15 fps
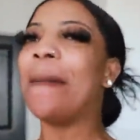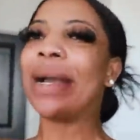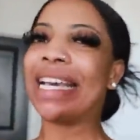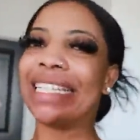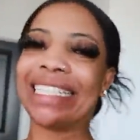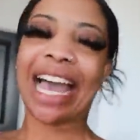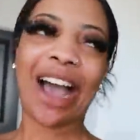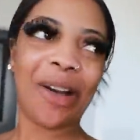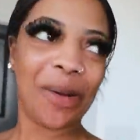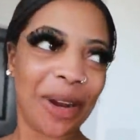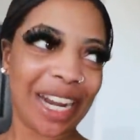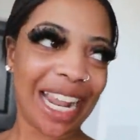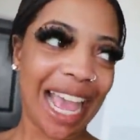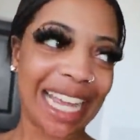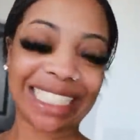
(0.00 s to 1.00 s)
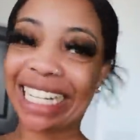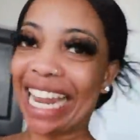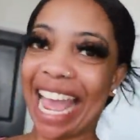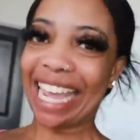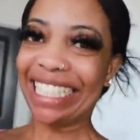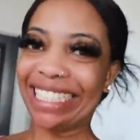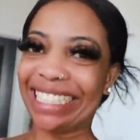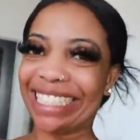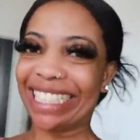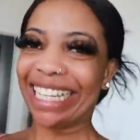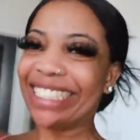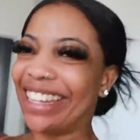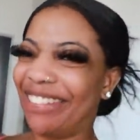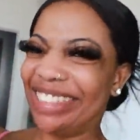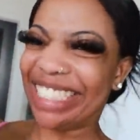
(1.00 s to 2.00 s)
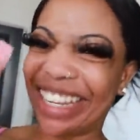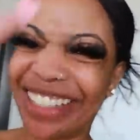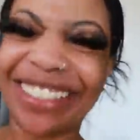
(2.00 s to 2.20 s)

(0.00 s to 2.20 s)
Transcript: because I organize a nice. So let me show